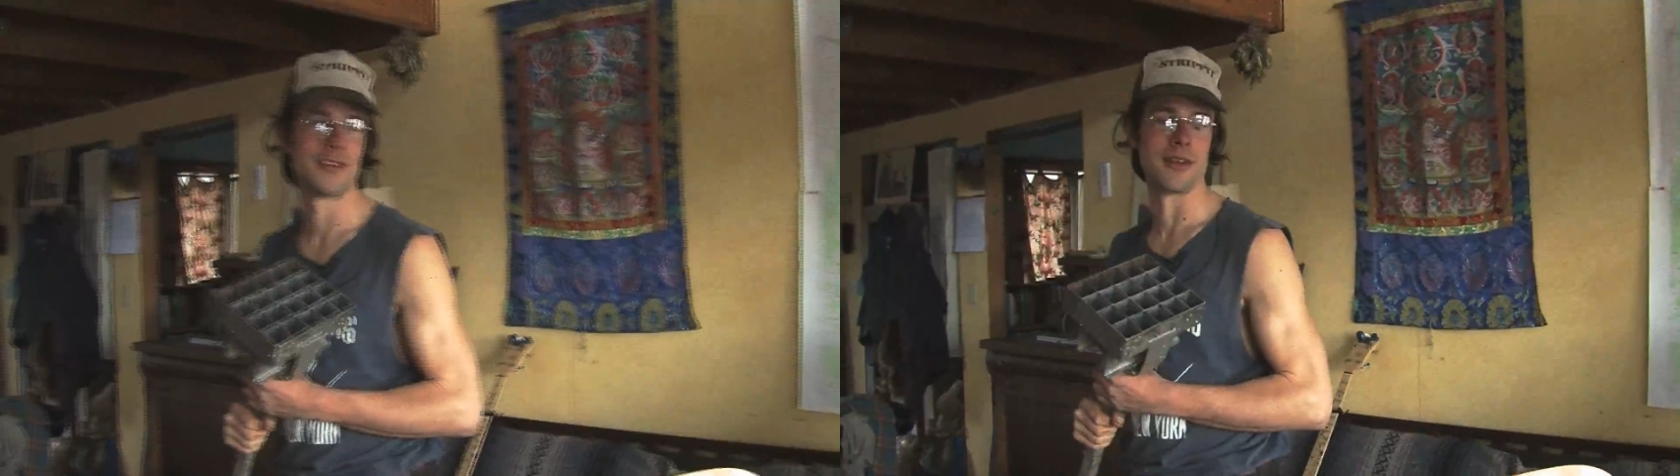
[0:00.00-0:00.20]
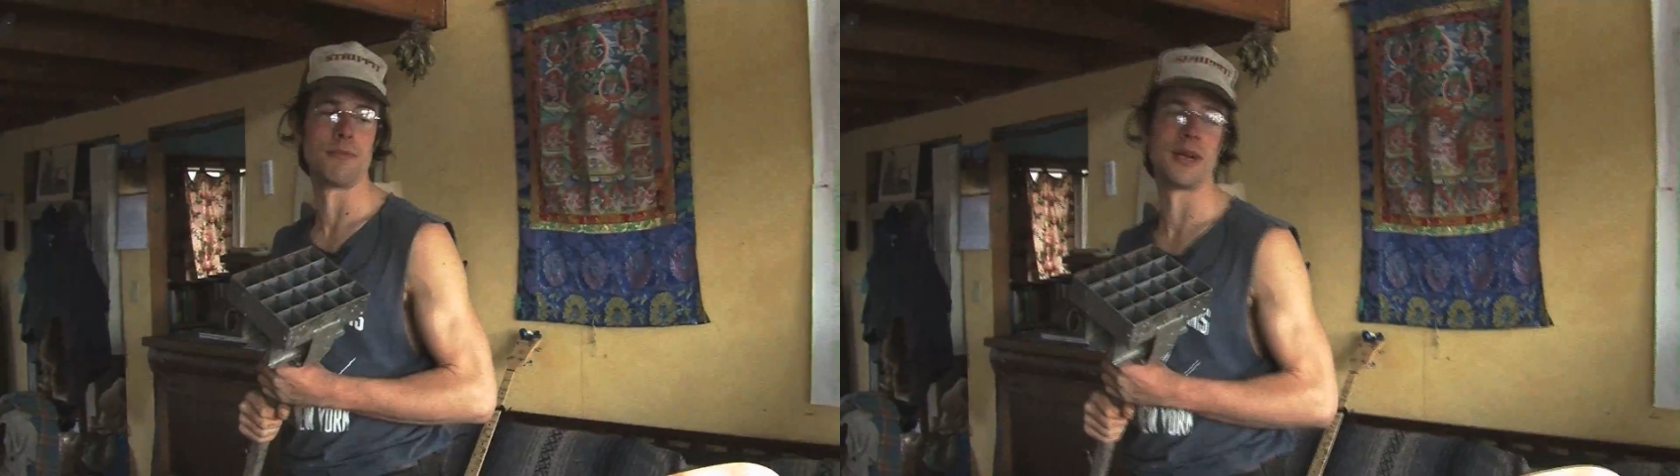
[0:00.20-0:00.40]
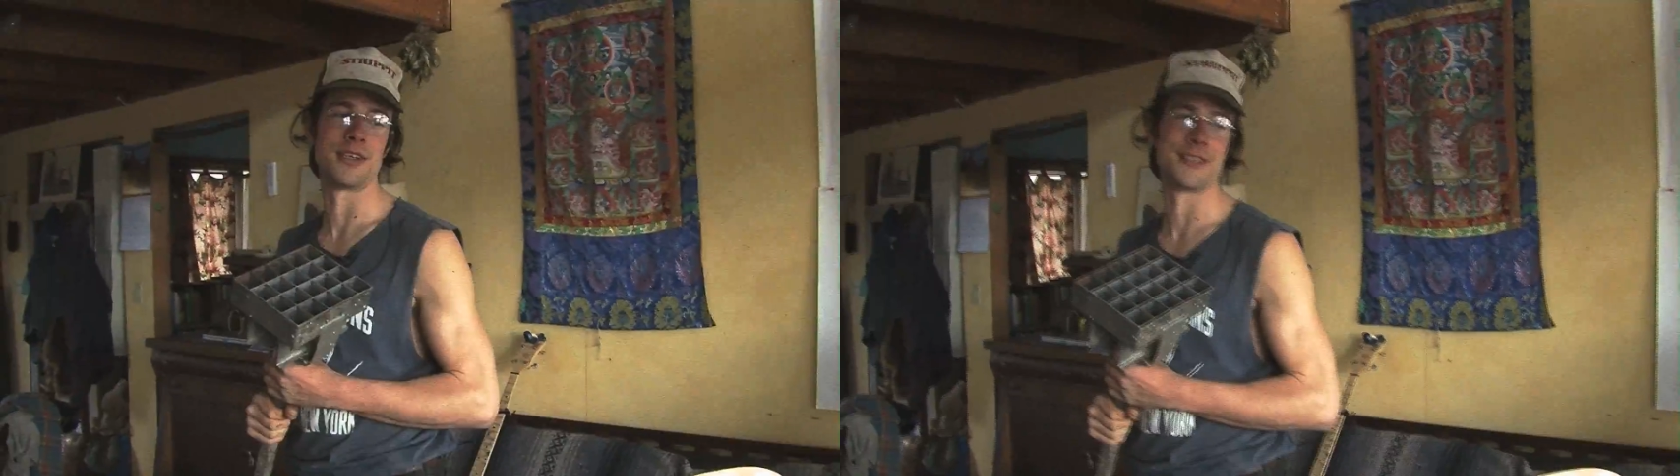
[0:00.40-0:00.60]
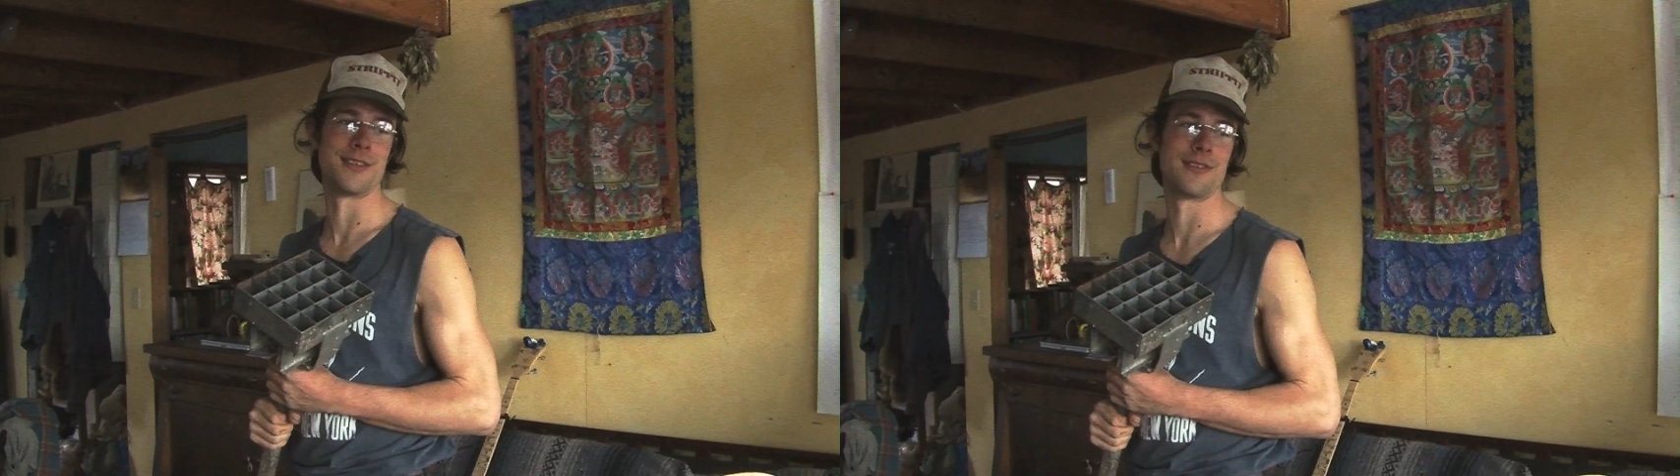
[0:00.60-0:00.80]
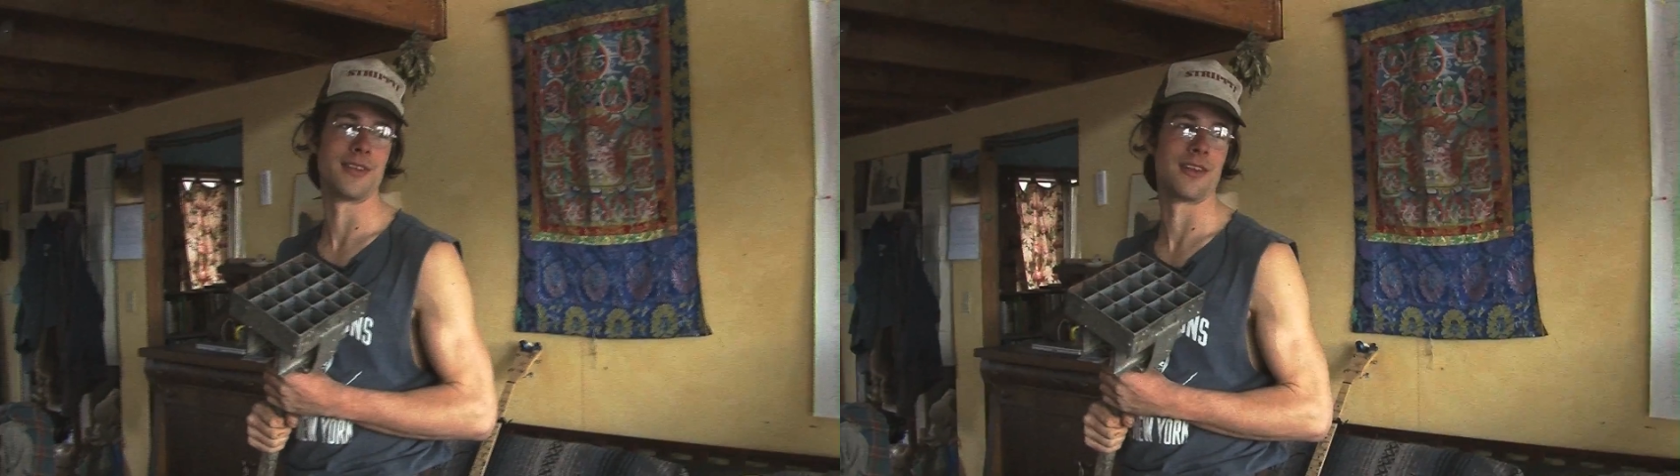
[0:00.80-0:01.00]
compared
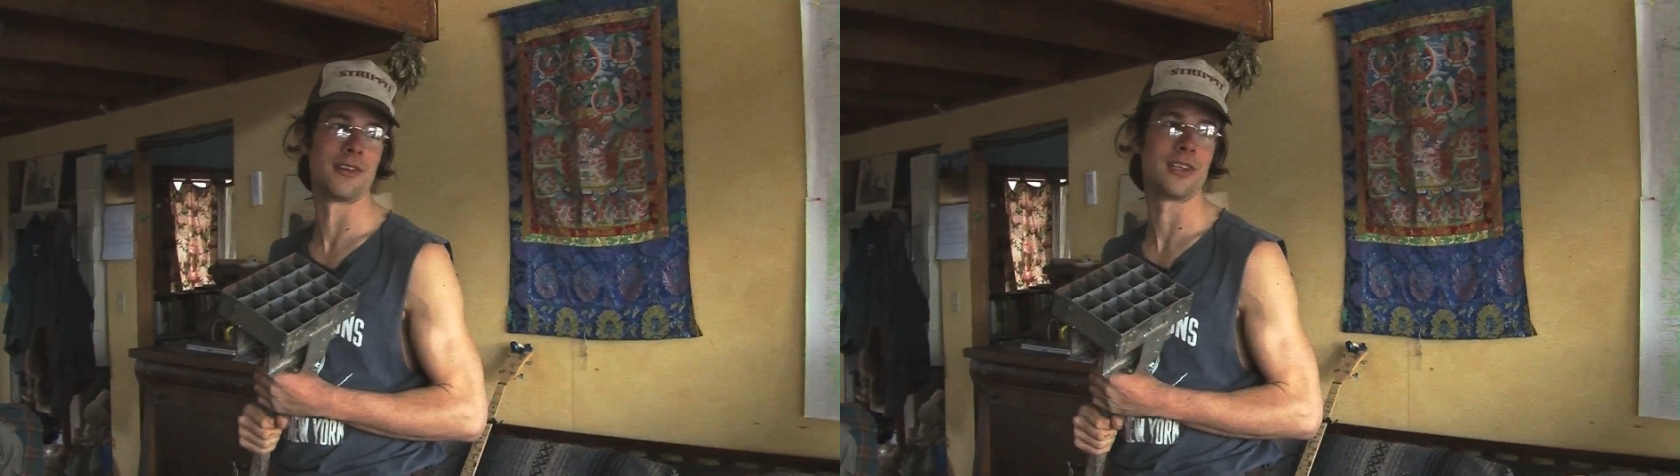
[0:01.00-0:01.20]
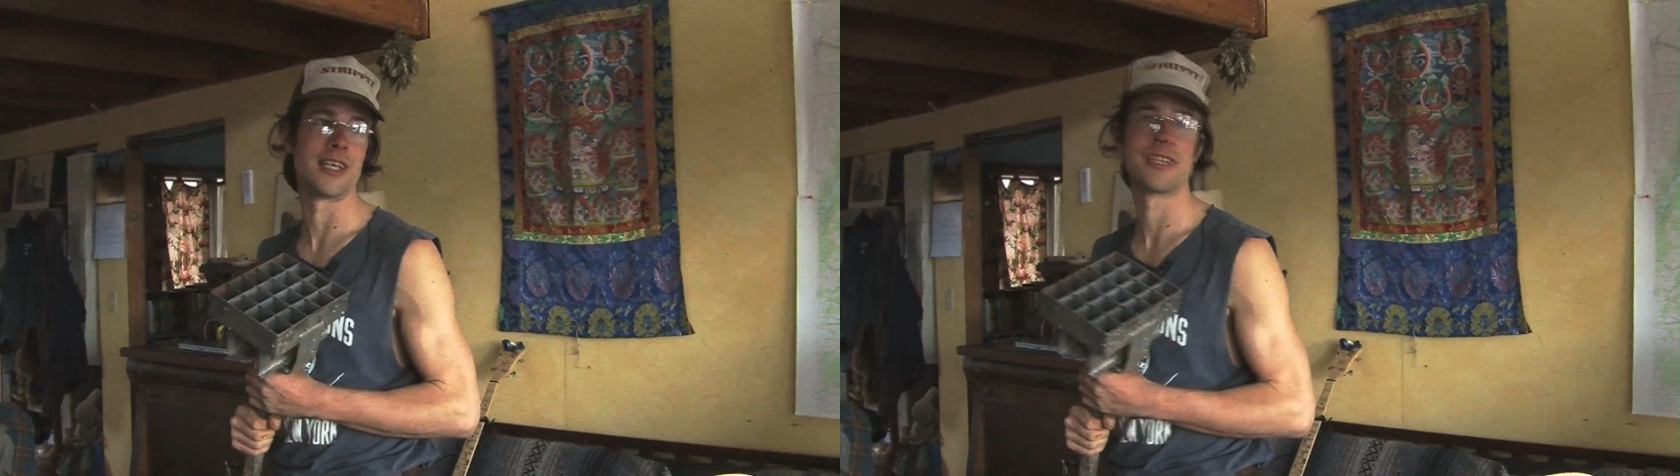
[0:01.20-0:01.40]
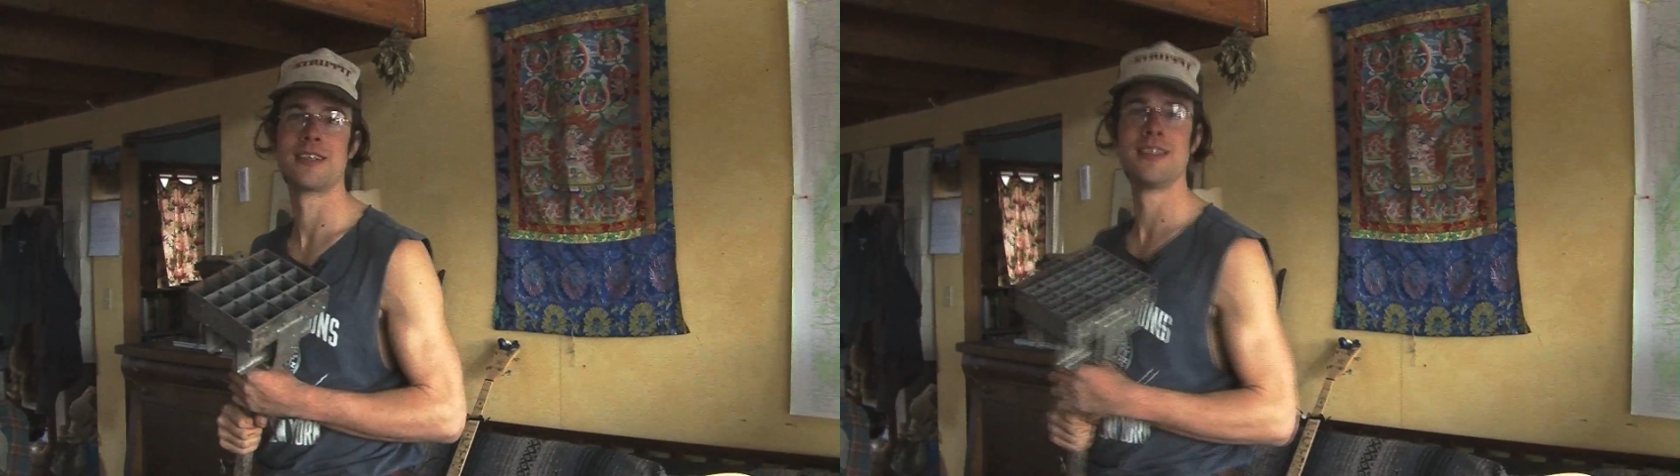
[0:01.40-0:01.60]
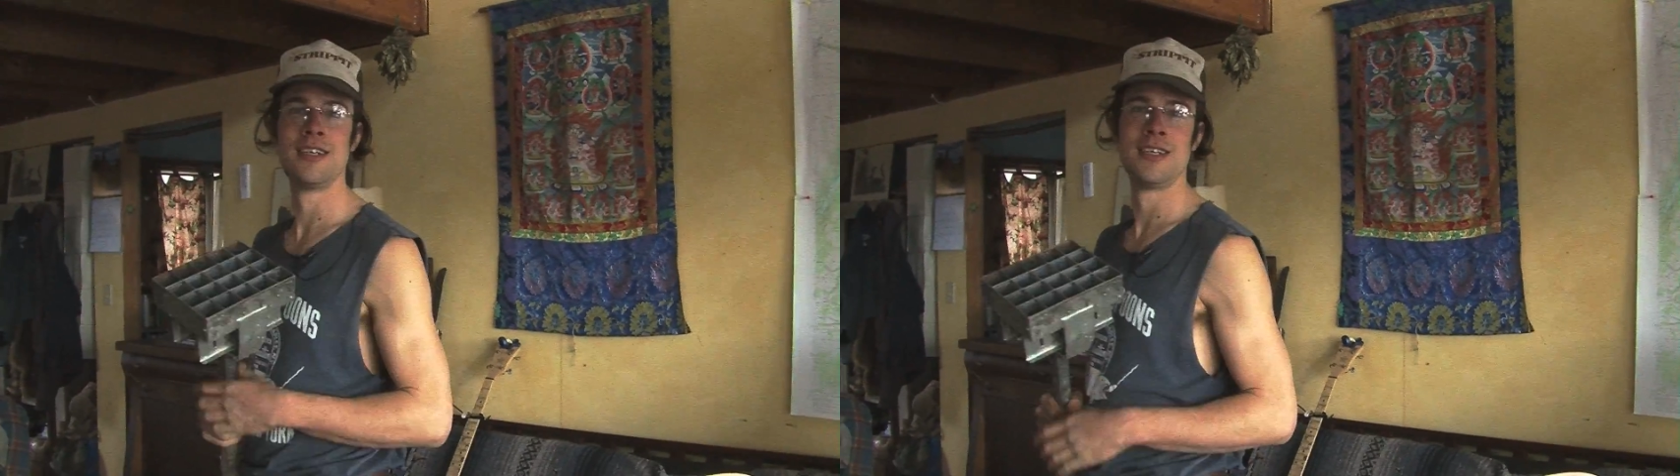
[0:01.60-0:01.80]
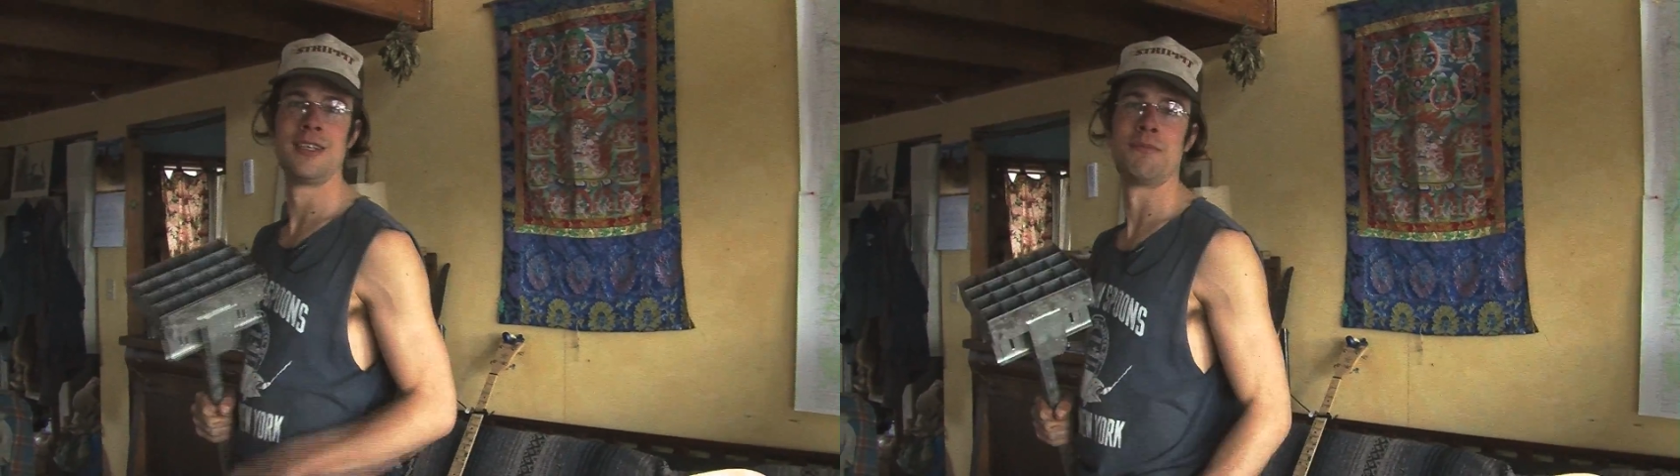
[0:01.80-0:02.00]
to the little like
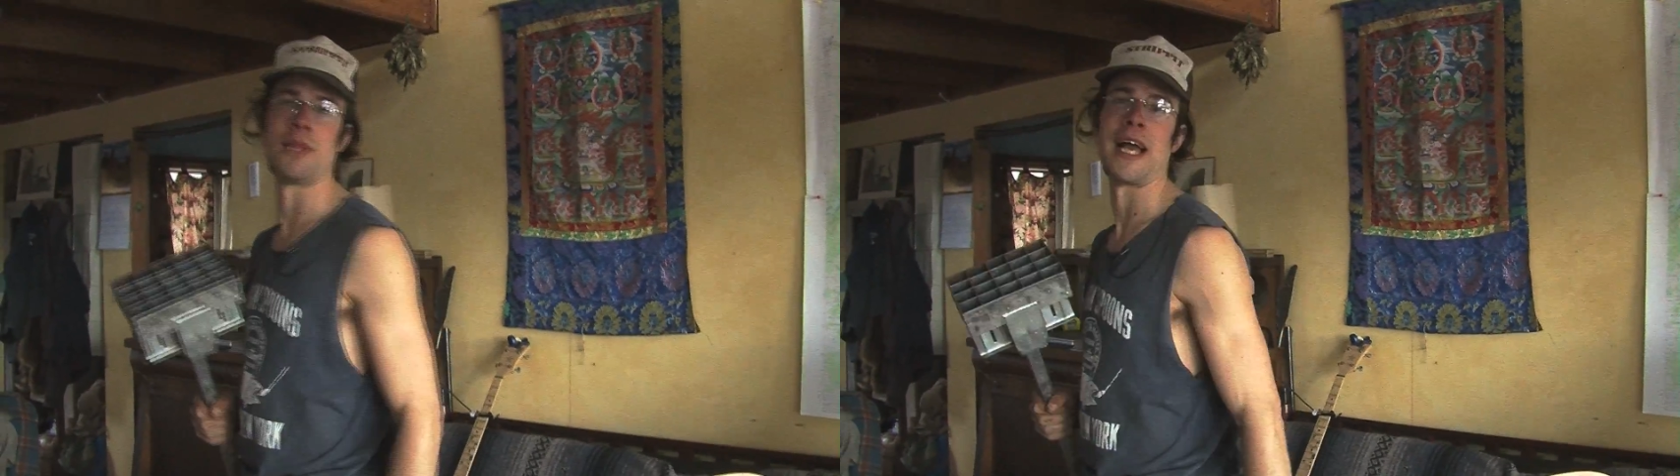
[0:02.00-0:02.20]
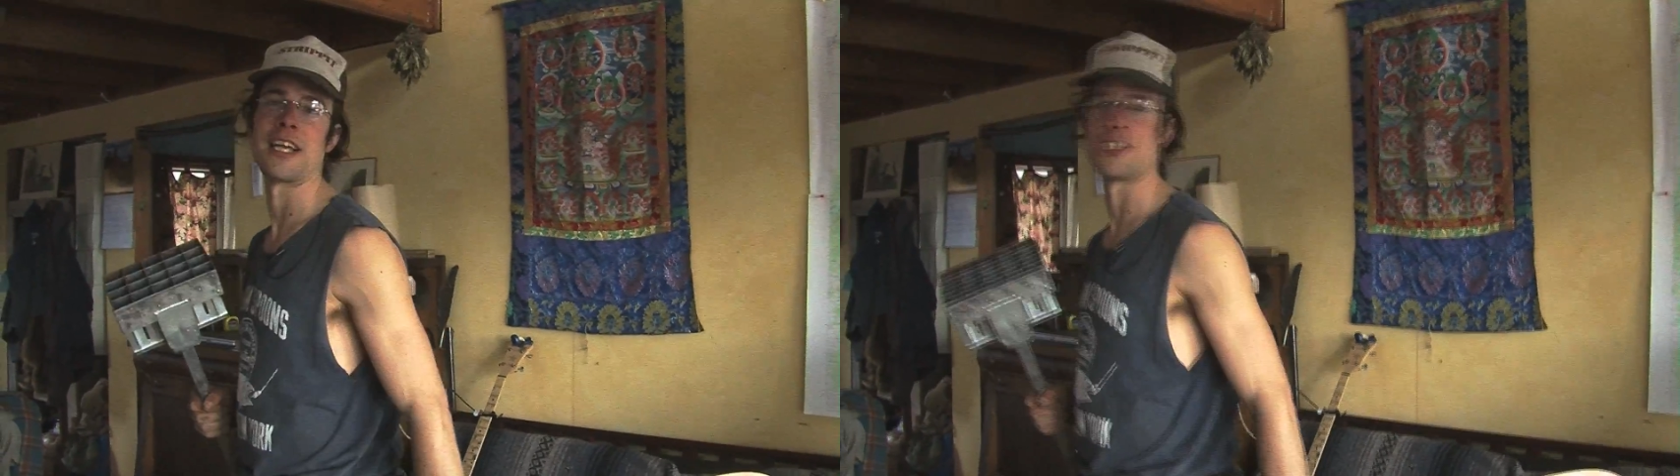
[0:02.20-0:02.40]
black